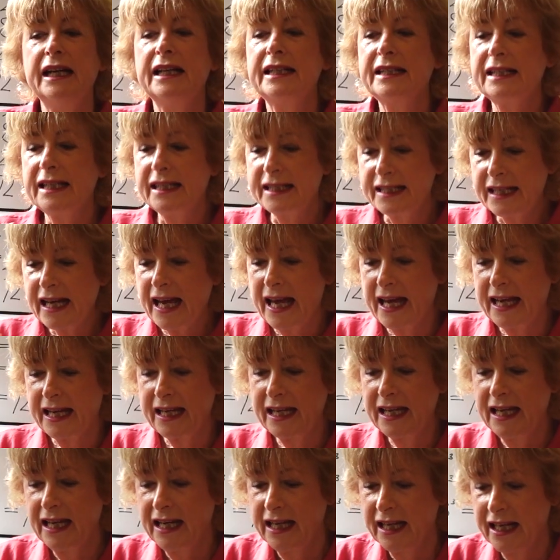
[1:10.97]

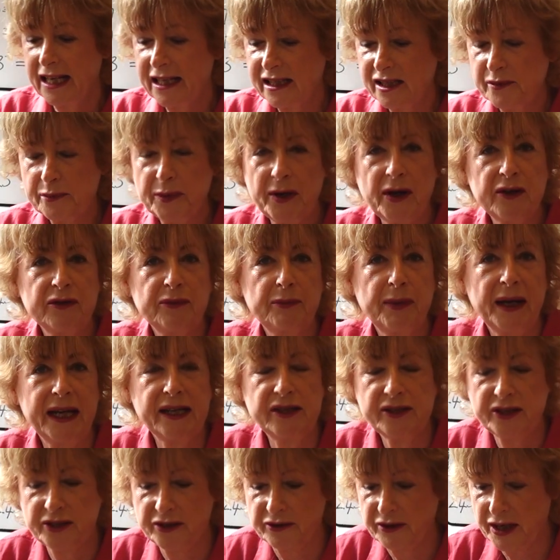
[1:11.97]
Today, it's puff
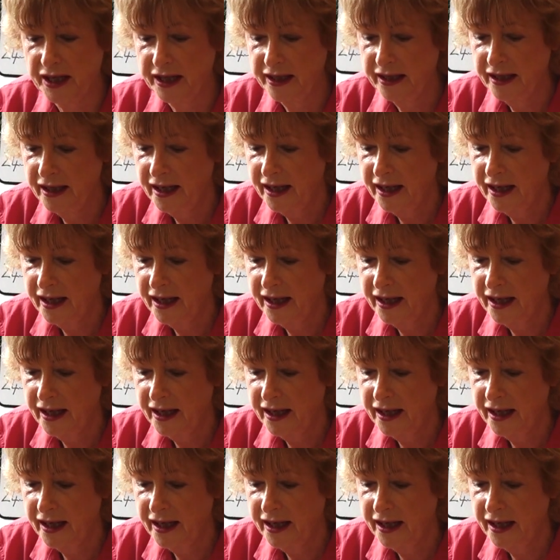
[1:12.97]
pastry,